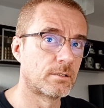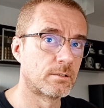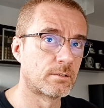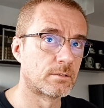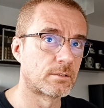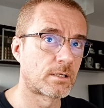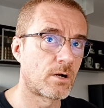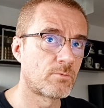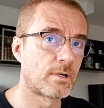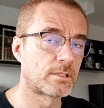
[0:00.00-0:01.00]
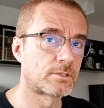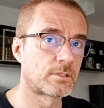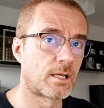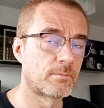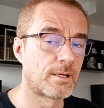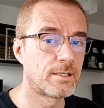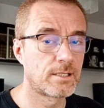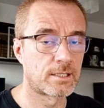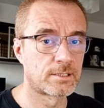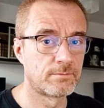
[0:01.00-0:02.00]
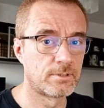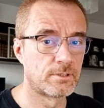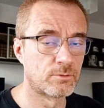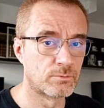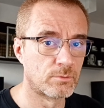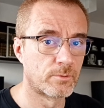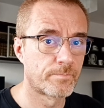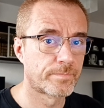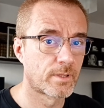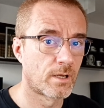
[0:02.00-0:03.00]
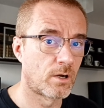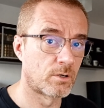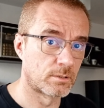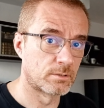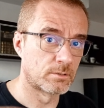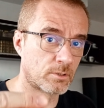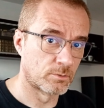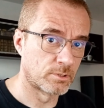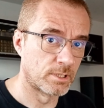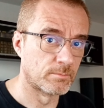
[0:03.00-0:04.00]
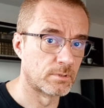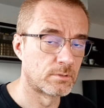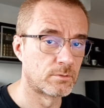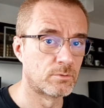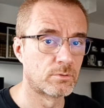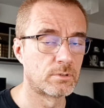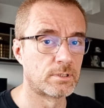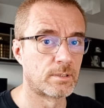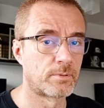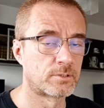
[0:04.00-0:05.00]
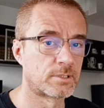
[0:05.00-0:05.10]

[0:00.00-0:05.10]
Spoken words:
how much time any activity you do or your team do in the project